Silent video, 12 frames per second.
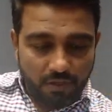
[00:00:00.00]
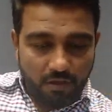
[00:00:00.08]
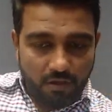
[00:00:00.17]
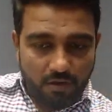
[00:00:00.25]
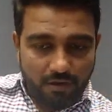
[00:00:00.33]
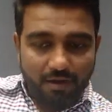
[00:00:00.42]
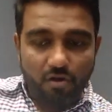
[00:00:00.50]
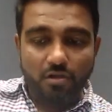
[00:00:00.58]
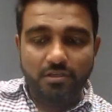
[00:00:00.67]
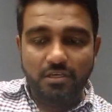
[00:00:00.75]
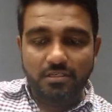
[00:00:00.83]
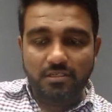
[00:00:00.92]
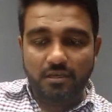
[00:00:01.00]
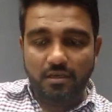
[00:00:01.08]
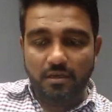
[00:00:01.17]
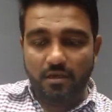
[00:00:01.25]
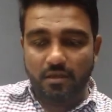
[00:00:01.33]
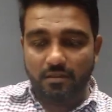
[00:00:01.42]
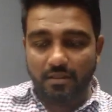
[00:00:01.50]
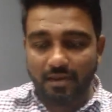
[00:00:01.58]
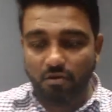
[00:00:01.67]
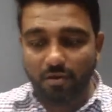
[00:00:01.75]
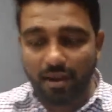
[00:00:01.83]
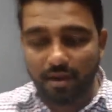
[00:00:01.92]
technologies that
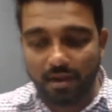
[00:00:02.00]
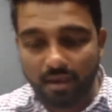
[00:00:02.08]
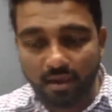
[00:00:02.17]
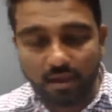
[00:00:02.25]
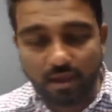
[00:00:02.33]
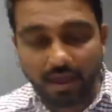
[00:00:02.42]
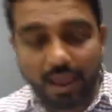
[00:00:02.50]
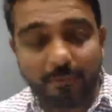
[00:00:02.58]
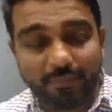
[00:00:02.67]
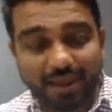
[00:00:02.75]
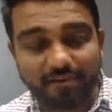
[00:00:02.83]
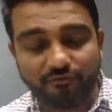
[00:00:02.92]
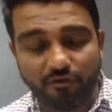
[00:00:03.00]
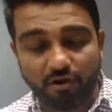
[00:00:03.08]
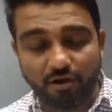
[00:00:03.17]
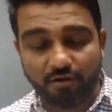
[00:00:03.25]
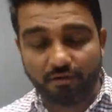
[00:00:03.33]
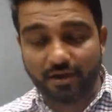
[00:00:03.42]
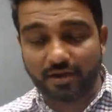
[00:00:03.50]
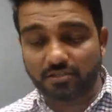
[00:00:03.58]
you can apply for, right?